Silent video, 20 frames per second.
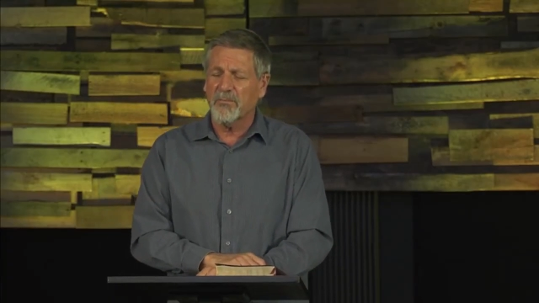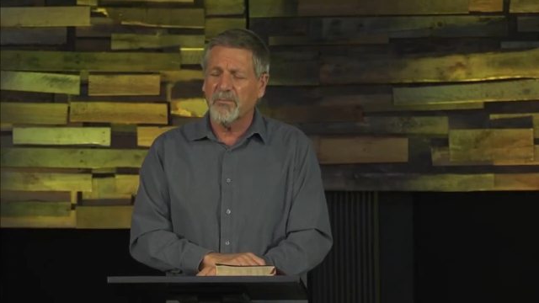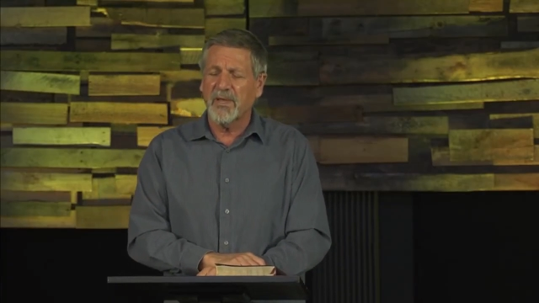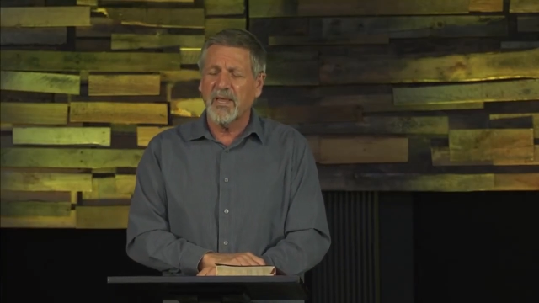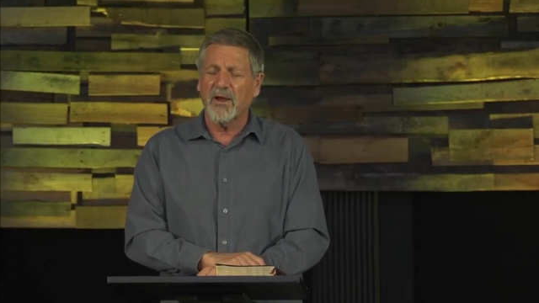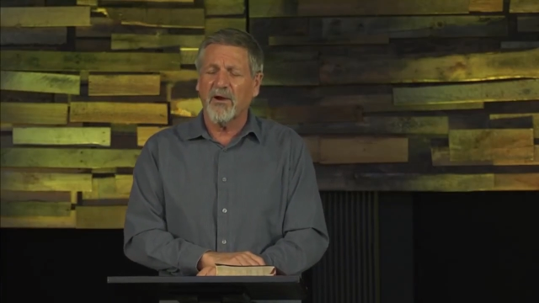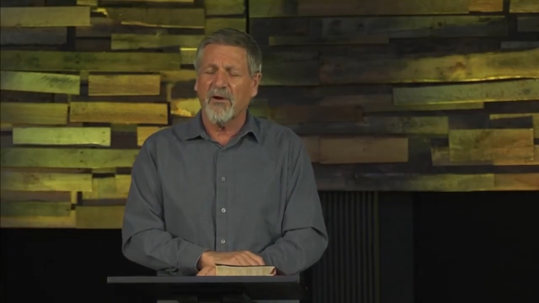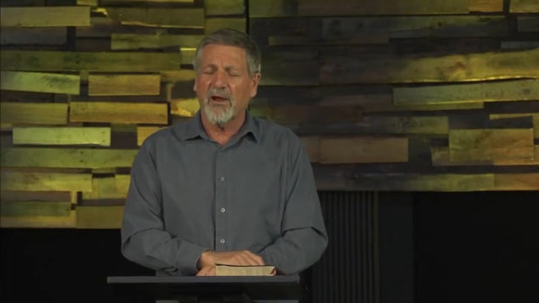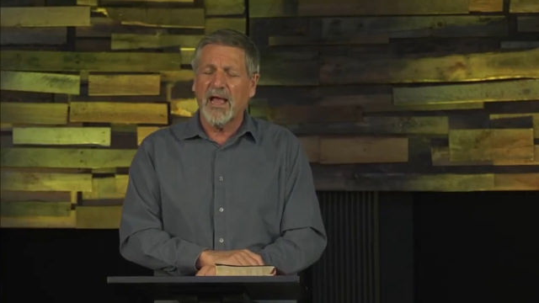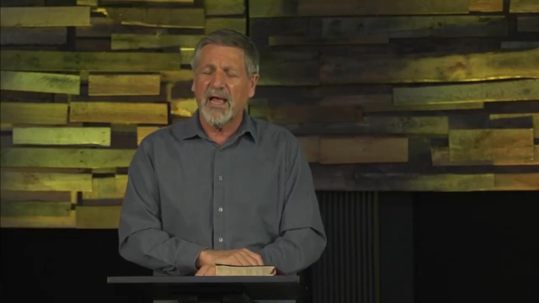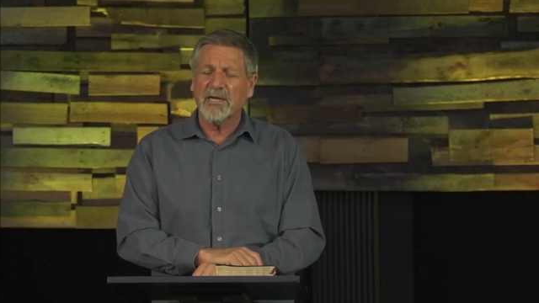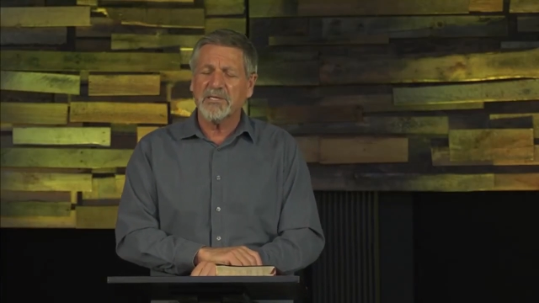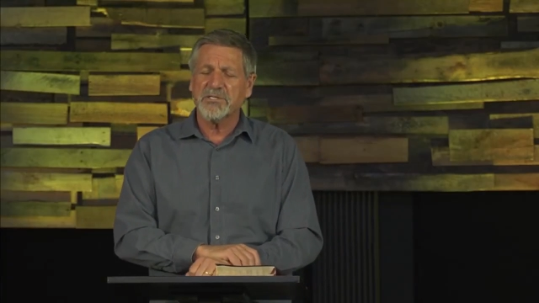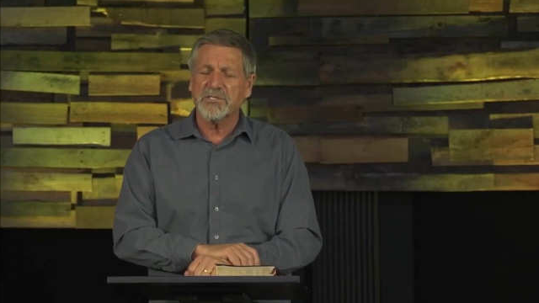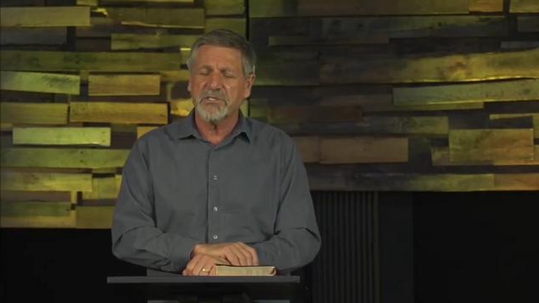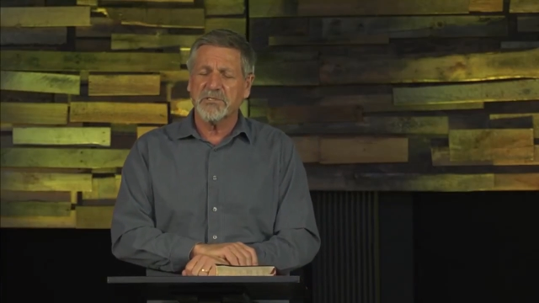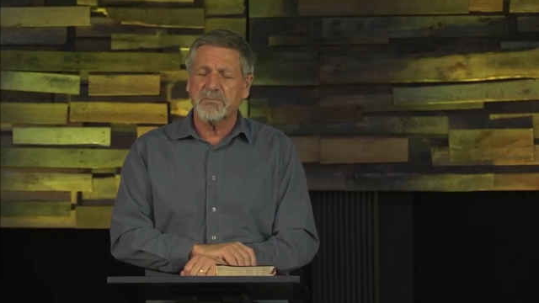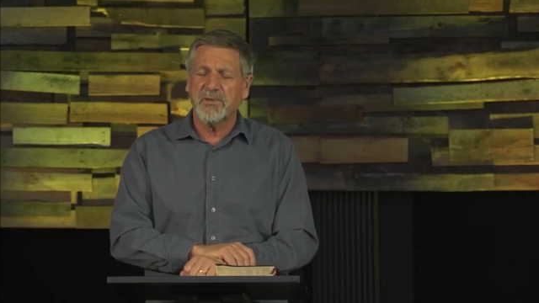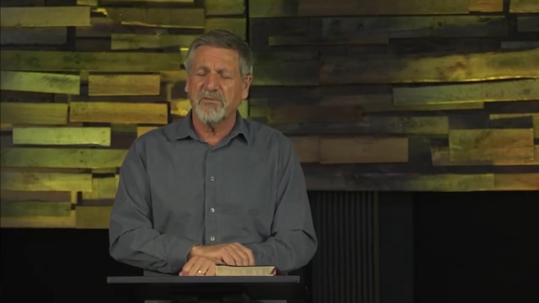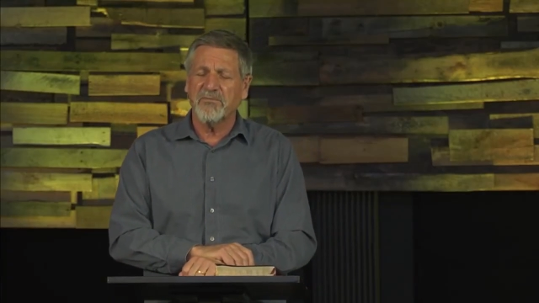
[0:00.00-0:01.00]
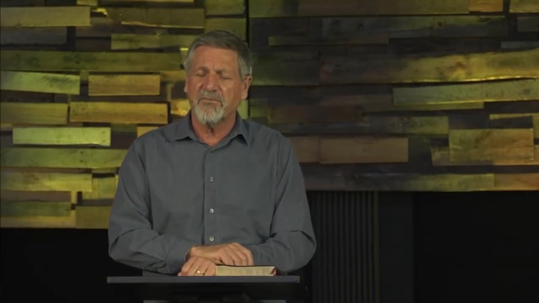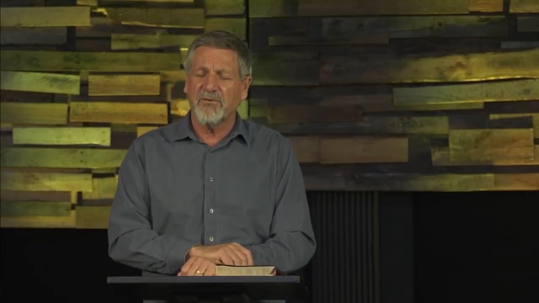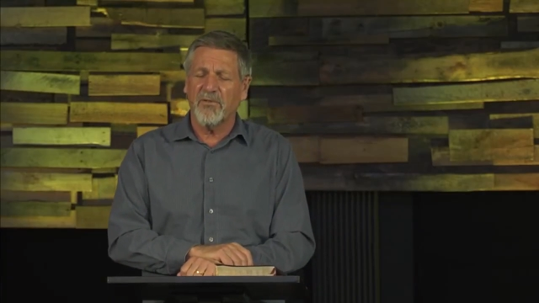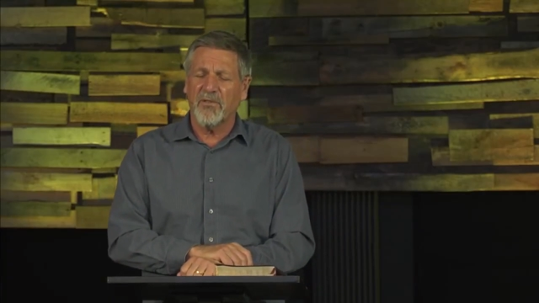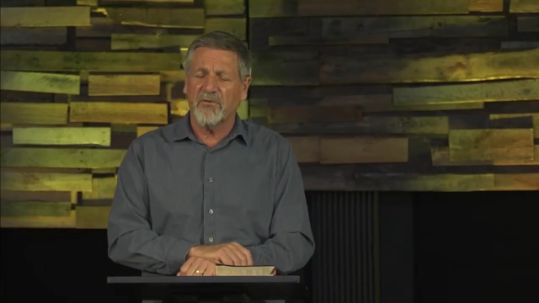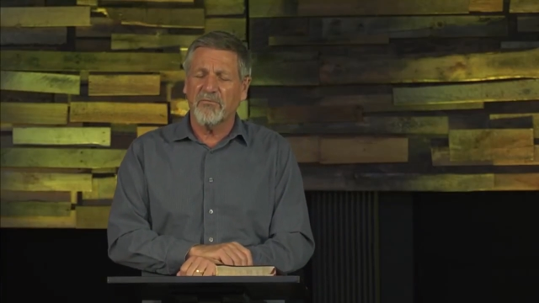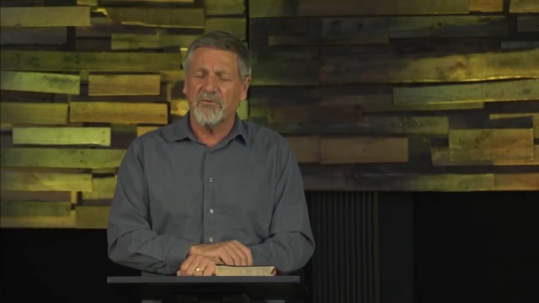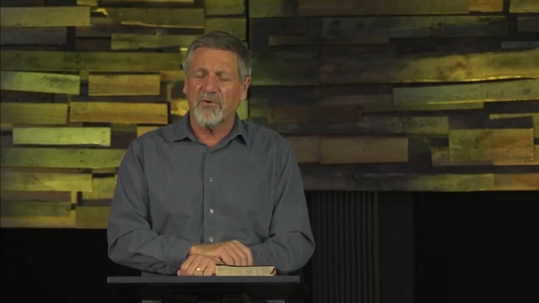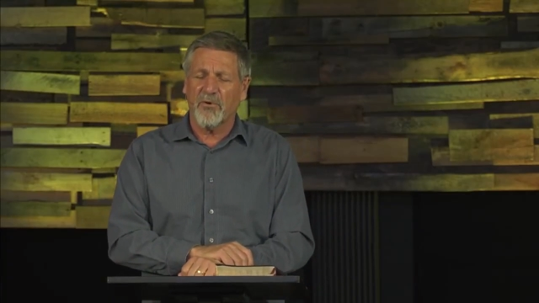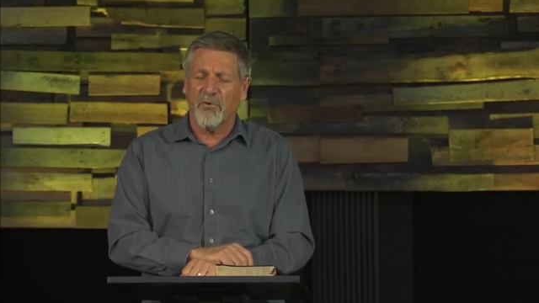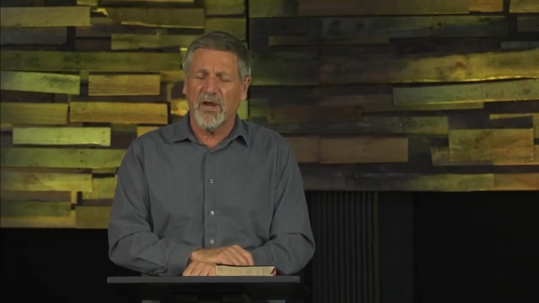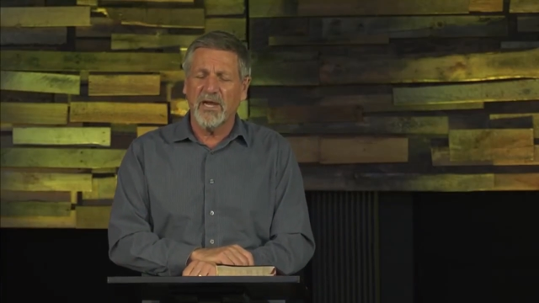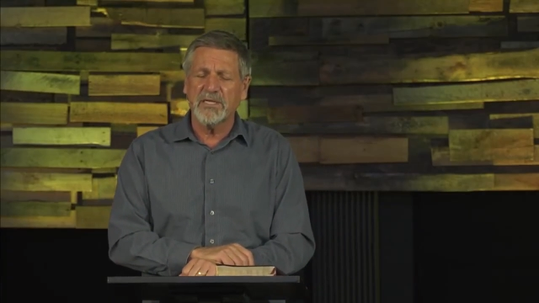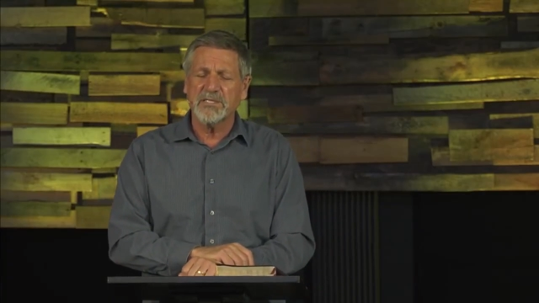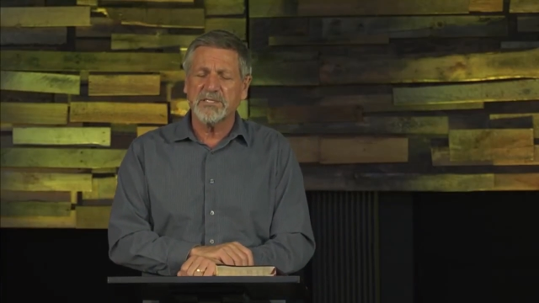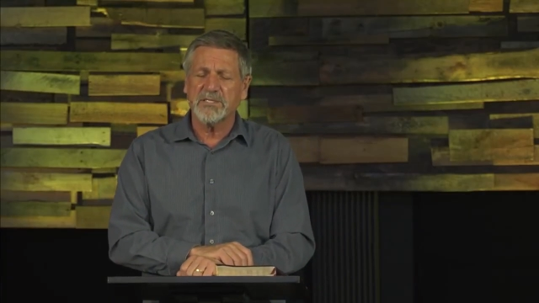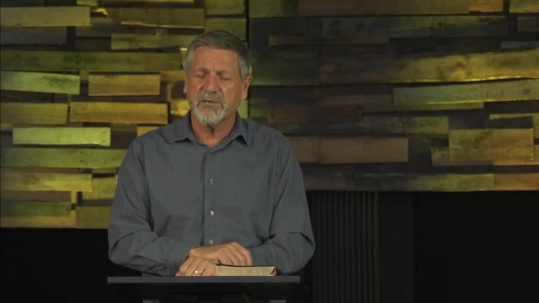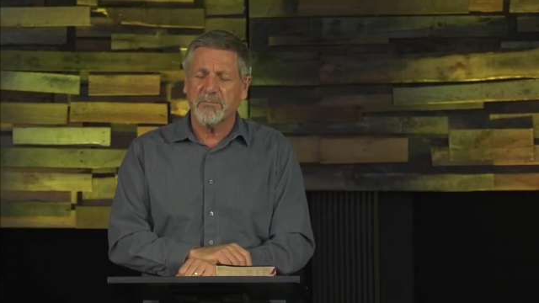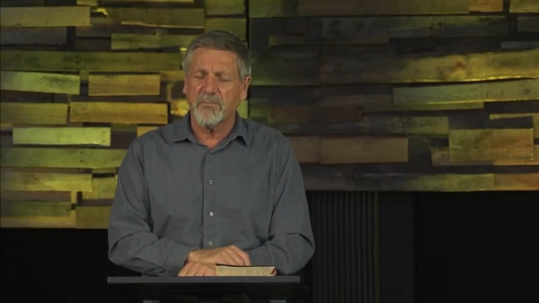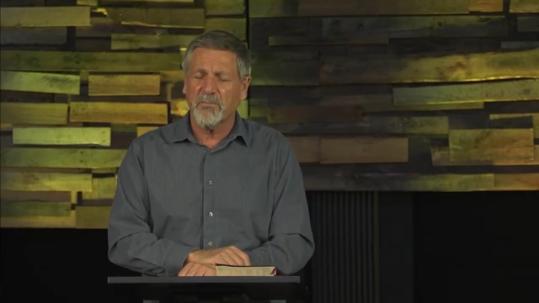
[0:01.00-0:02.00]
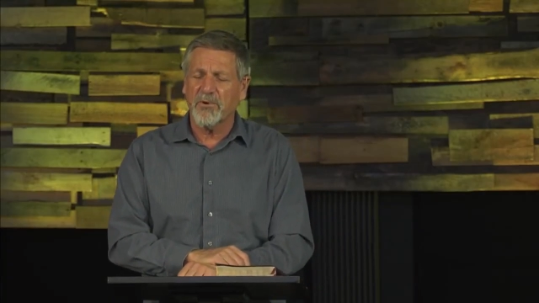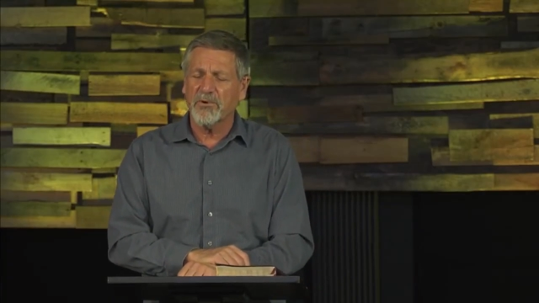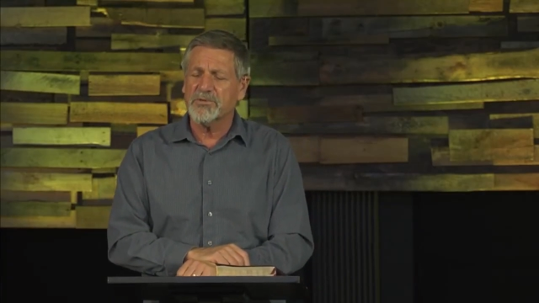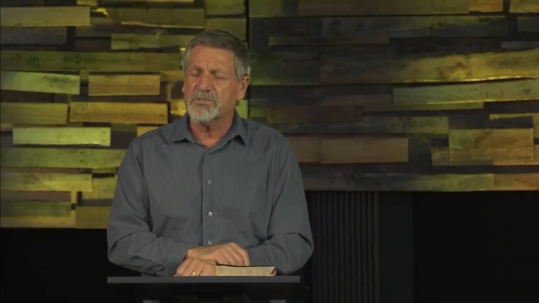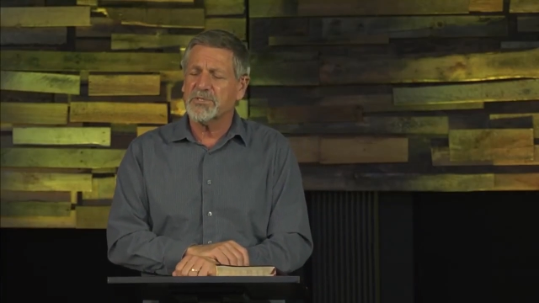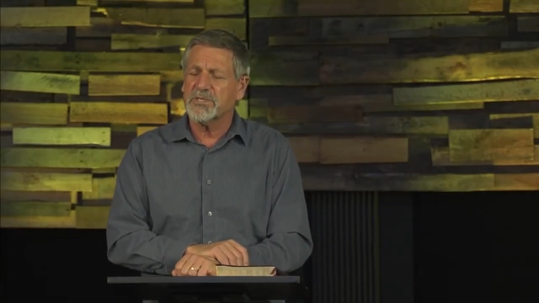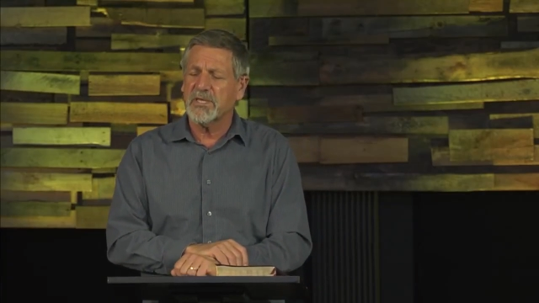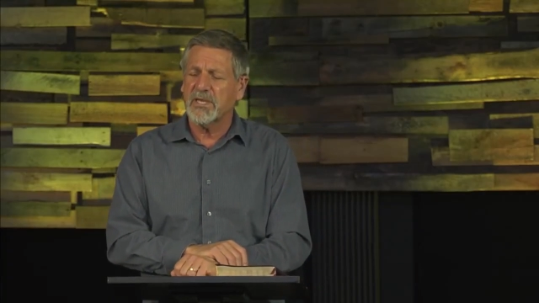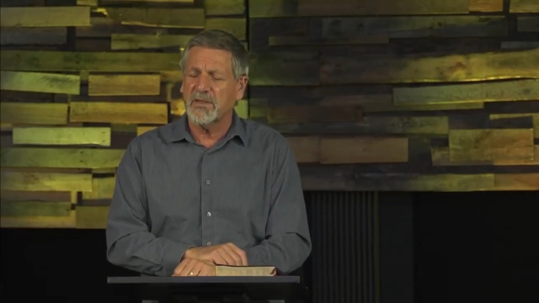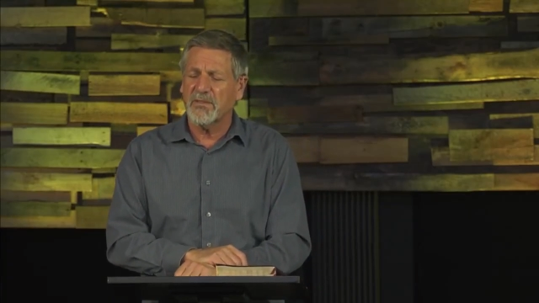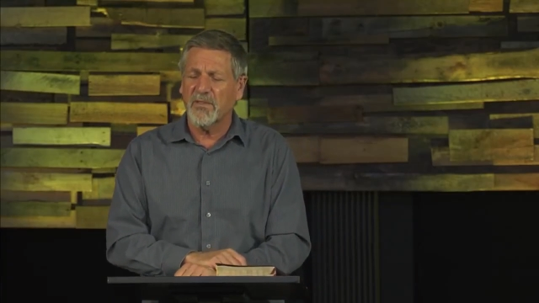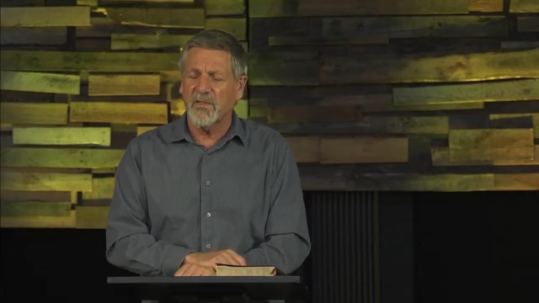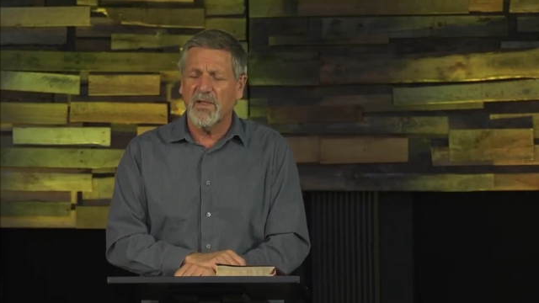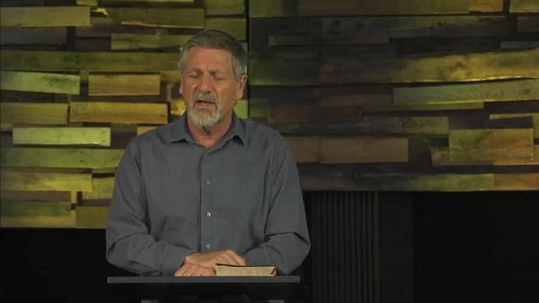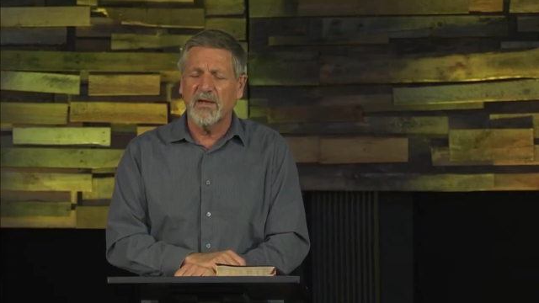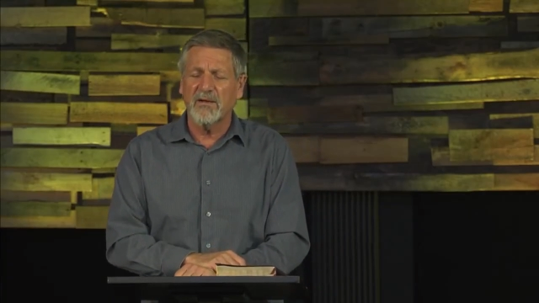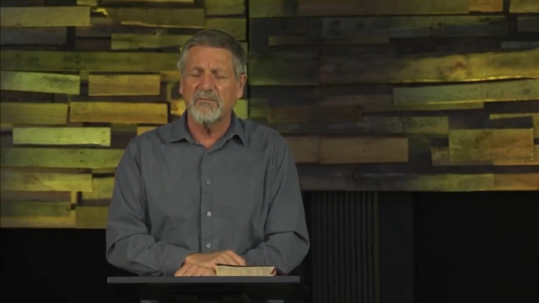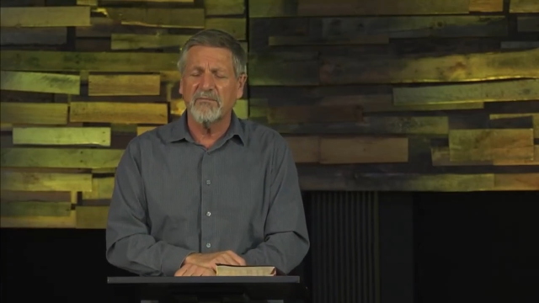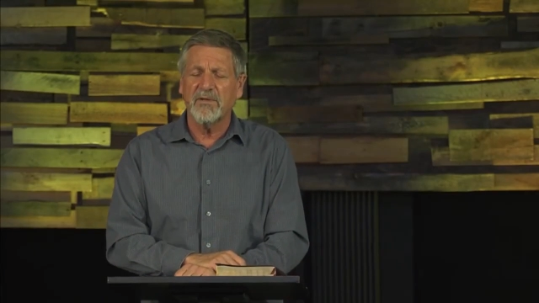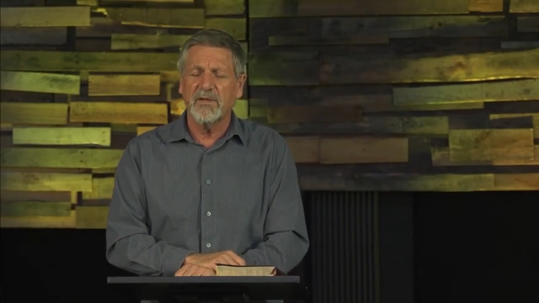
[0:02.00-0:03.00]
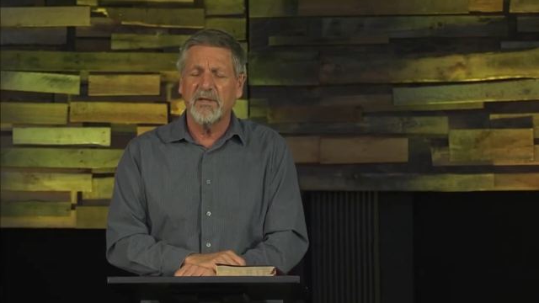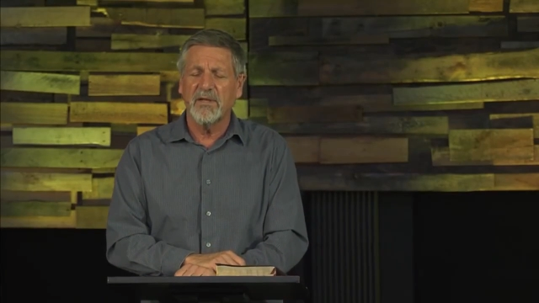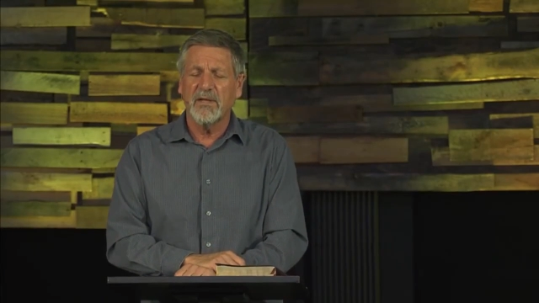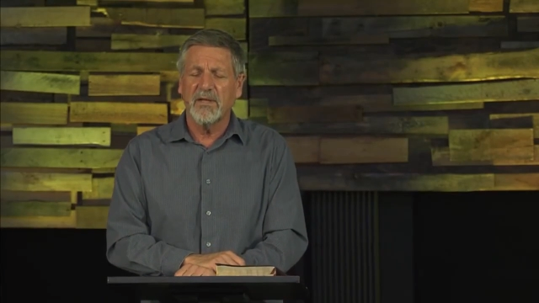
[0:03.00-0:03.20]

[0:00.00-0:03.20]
May our actions be full of grace and mercy and love.